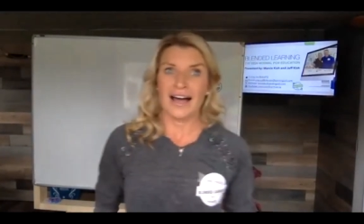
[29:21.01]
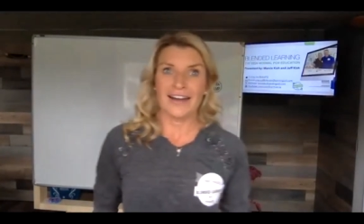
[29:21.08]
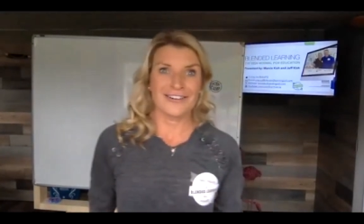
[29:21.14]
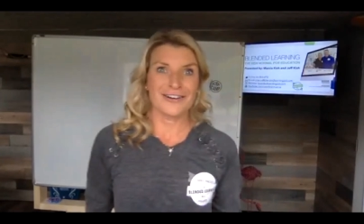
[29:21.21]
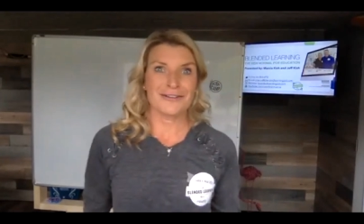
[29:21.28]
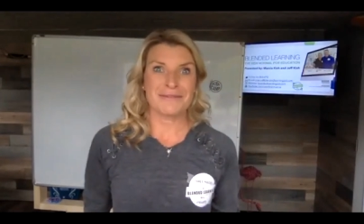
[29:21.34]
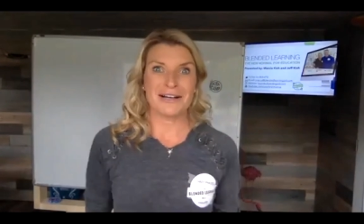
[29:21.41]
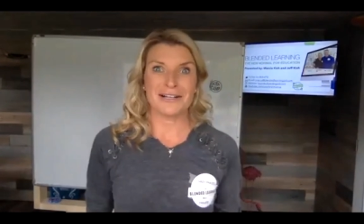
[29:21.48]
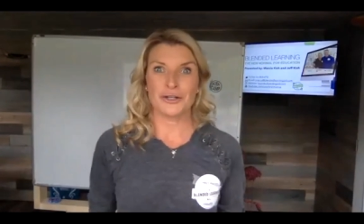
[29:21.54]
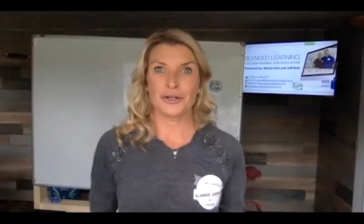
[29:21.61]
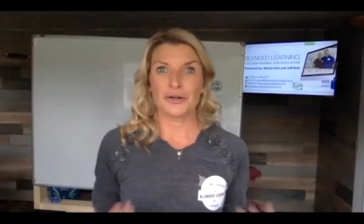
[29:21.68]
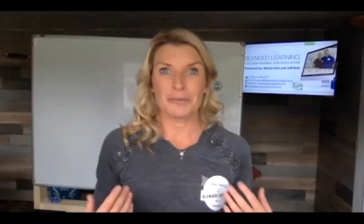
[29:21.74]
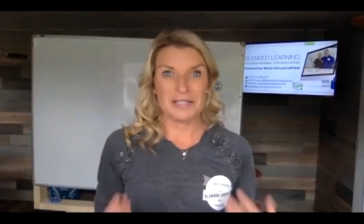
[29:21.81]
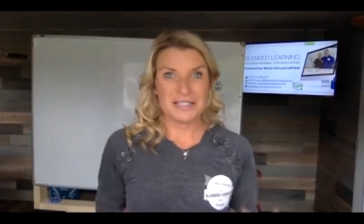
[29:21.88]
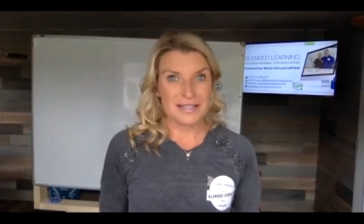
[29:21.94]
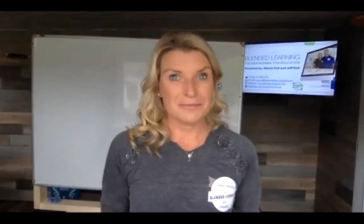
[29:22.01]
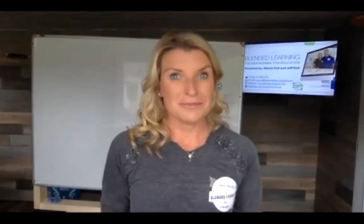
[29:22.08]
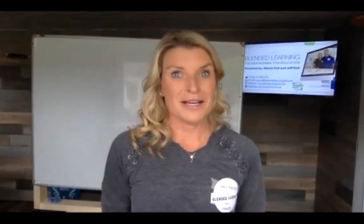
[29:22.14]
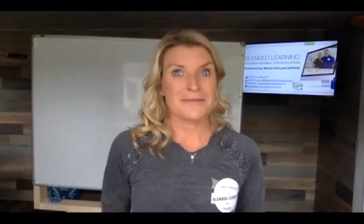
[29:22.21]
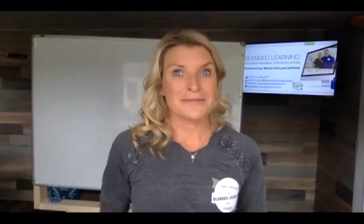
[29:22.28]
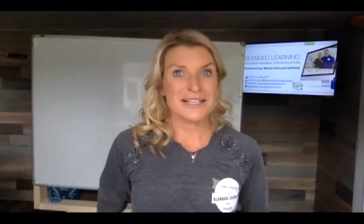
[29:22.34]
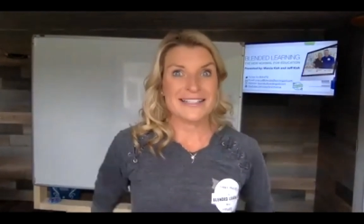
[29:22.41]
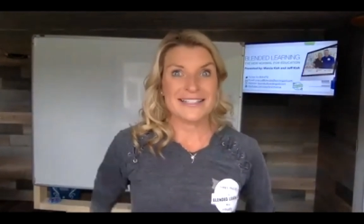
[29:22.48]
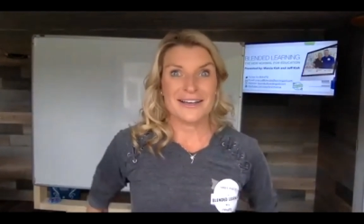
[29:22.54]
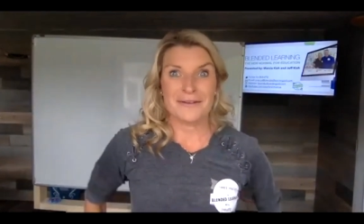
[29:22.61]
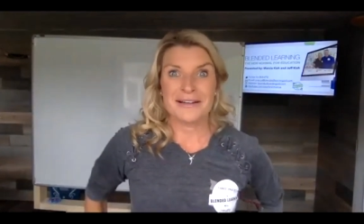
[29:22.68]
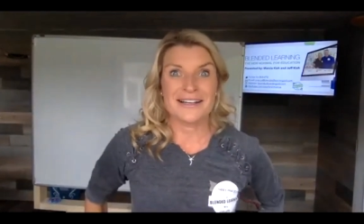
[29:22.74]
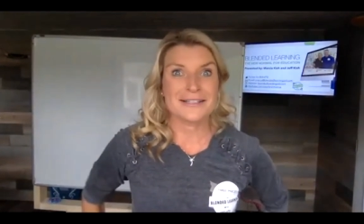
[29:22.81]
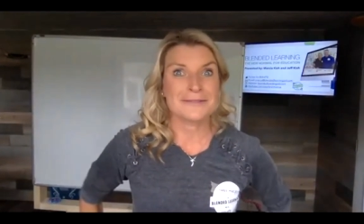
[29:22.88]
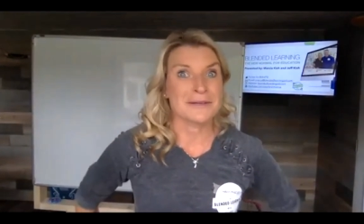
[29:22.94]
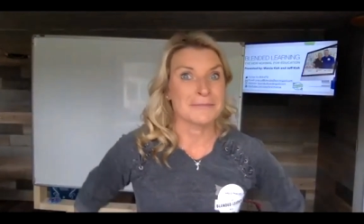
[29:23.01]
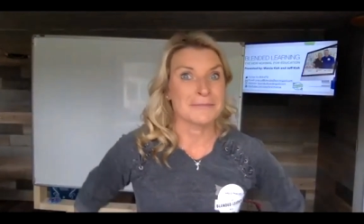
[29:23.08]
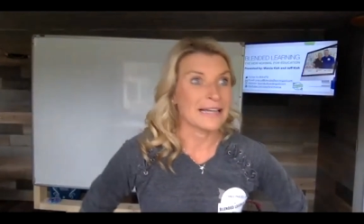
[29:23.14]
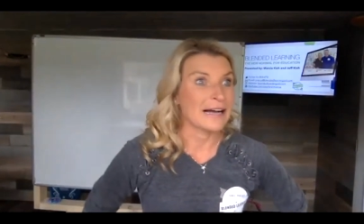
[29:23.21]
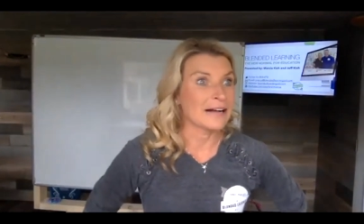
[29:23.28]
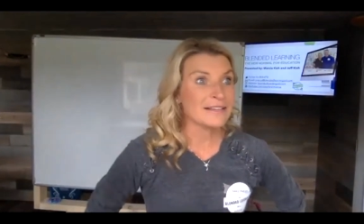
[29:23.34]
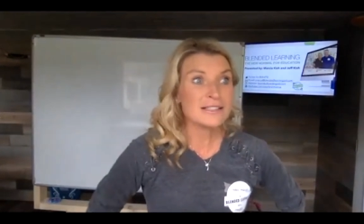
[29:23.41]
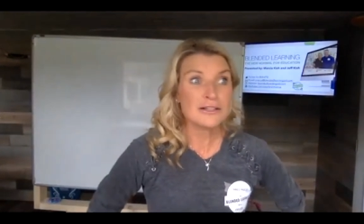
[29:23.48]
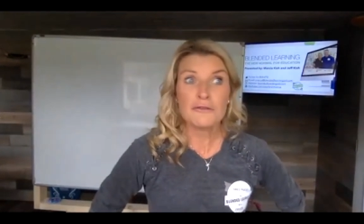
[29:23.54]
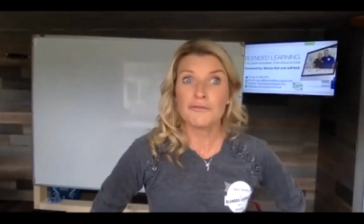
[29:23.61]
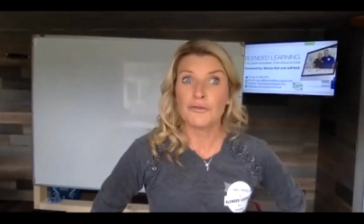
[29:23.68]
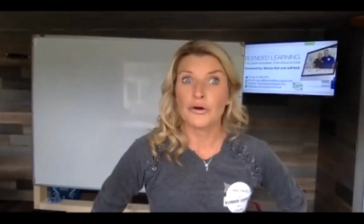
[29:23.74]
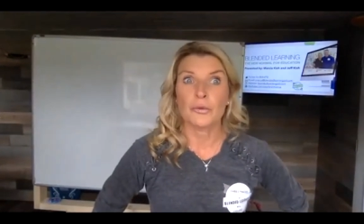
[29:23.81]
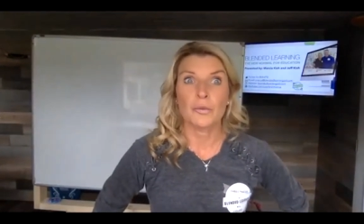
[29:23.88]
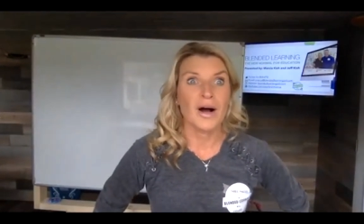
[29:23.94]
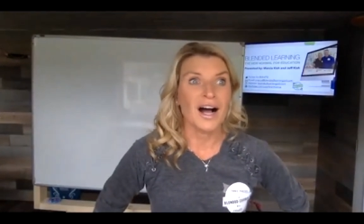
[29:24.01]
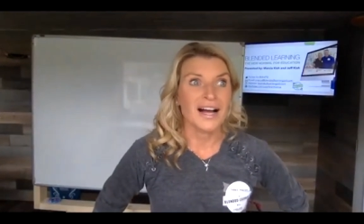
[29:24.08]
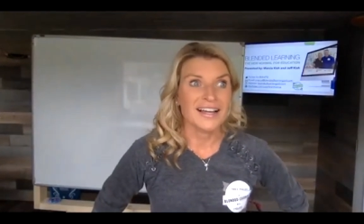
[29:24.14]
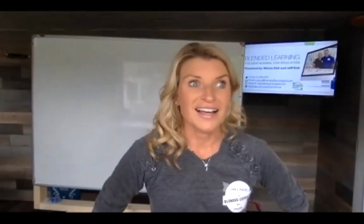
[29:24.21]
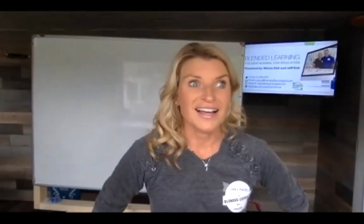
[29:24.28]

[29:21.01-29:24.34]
I don't know about you, but sometimes I tell my husband, I'm like, let's go for a walk.